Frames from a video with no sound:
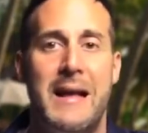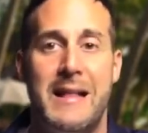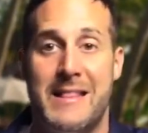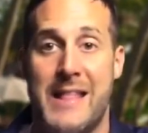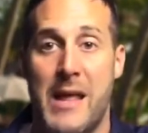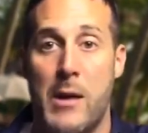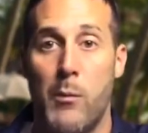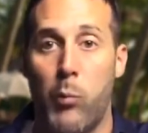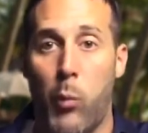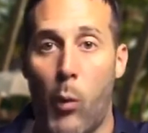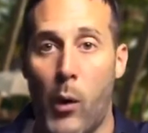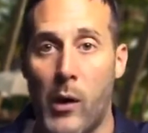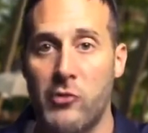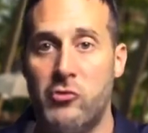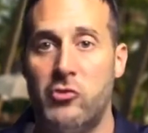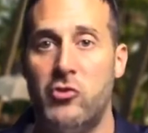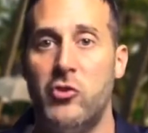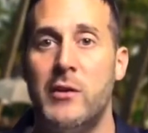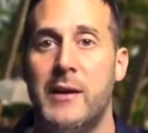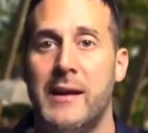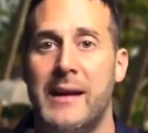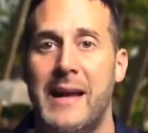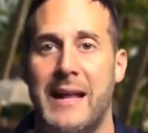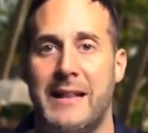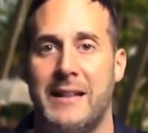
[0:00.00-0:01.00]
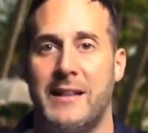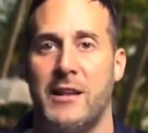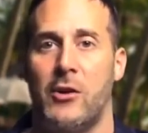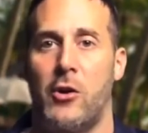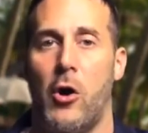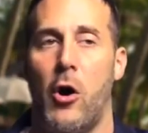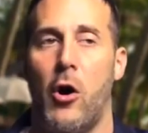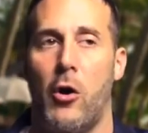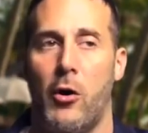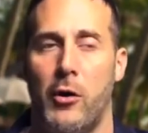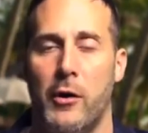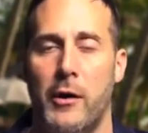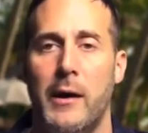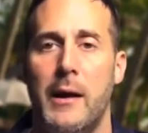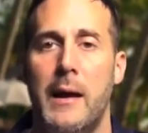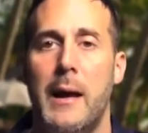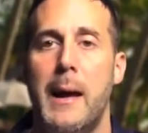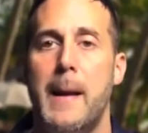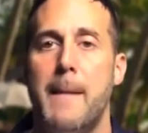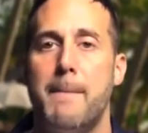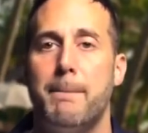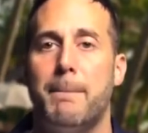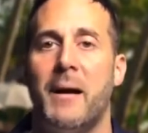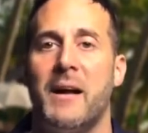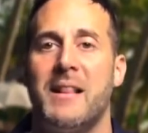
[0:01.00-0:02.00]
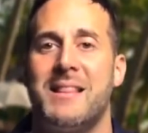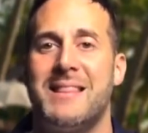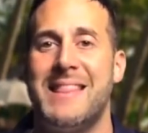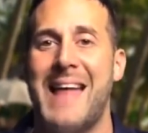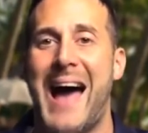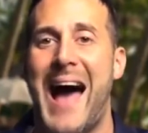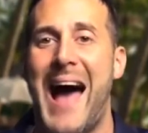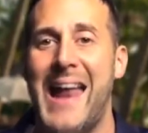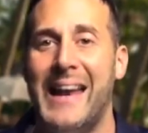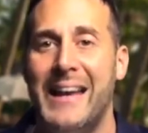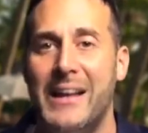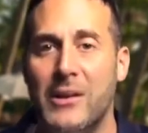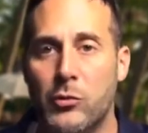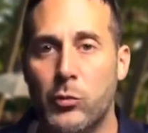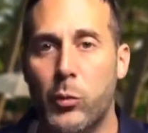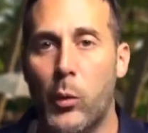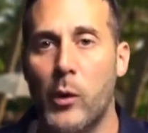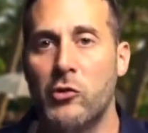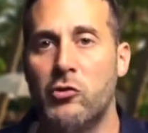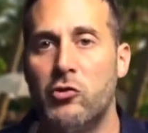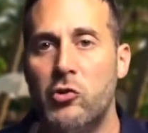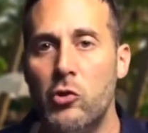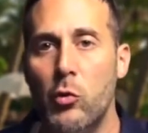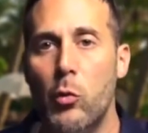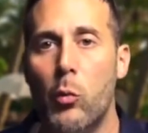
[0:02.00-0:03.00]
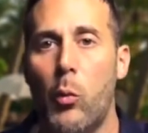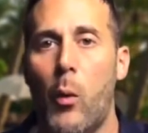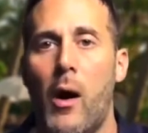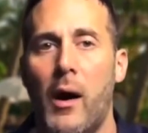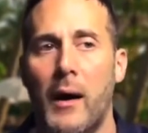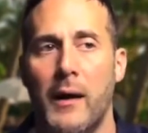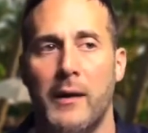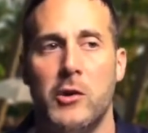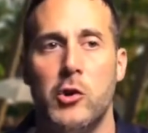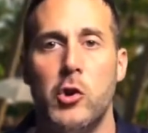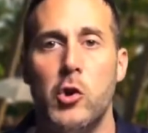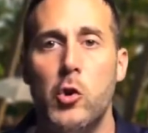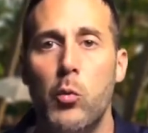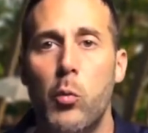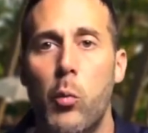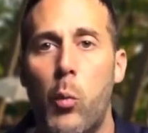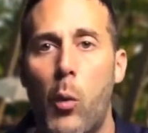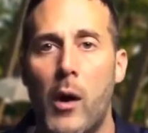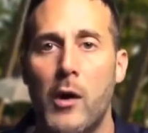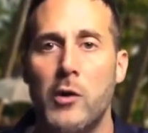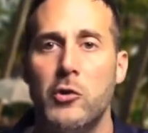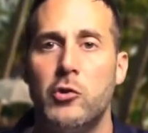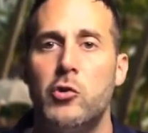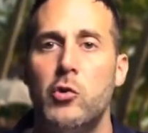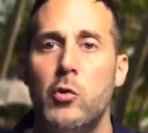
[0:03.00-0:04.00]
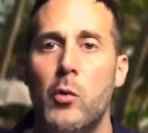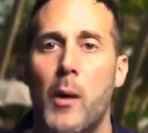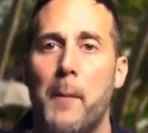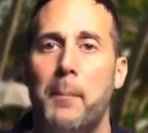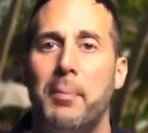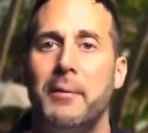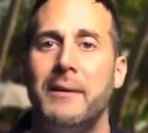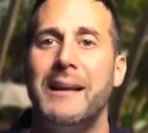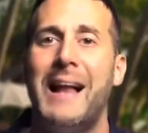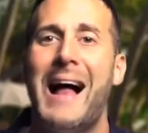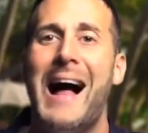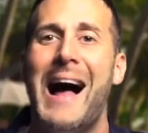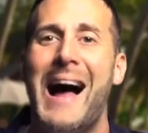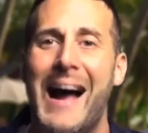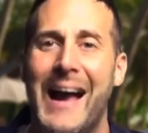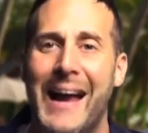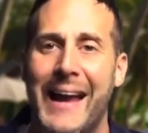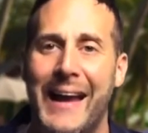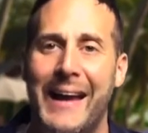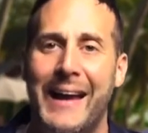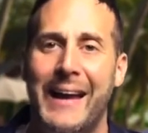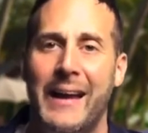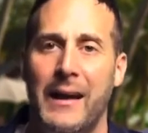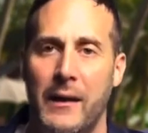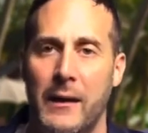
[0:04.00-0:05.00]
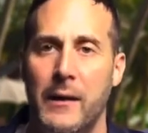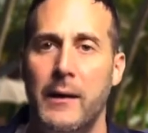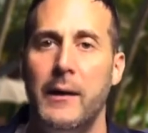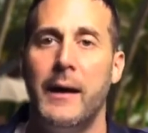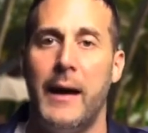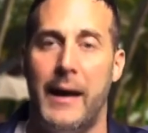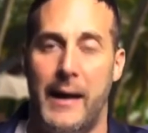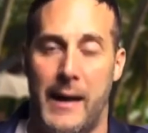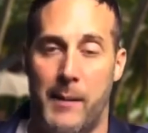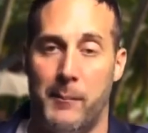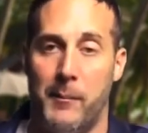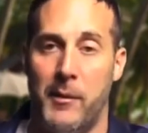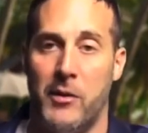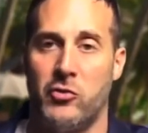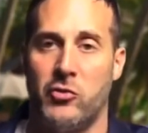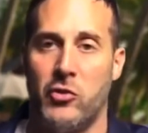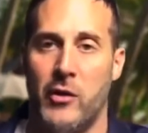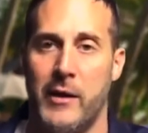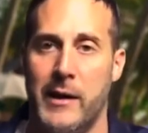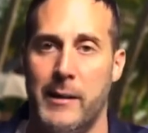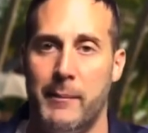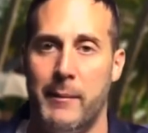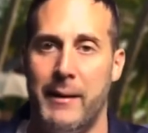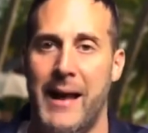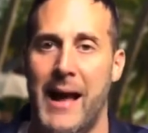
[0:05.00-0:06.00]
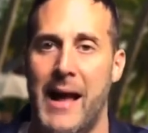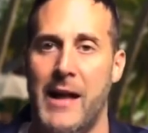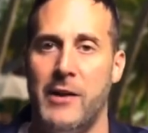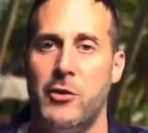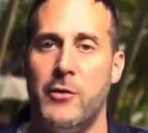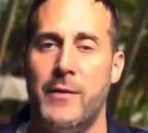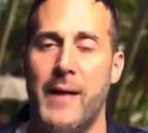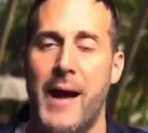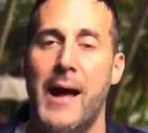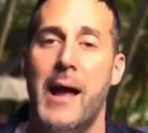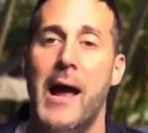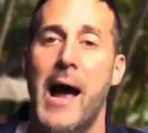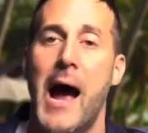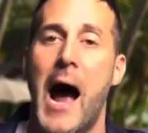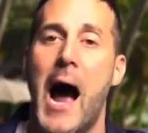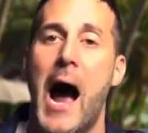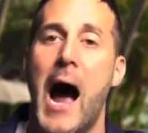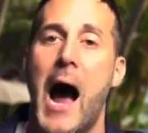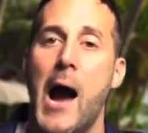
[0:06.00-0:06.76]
They want you to get the card, but that is what you want. You want to apply, and I'm going to show you in a minute how to do that.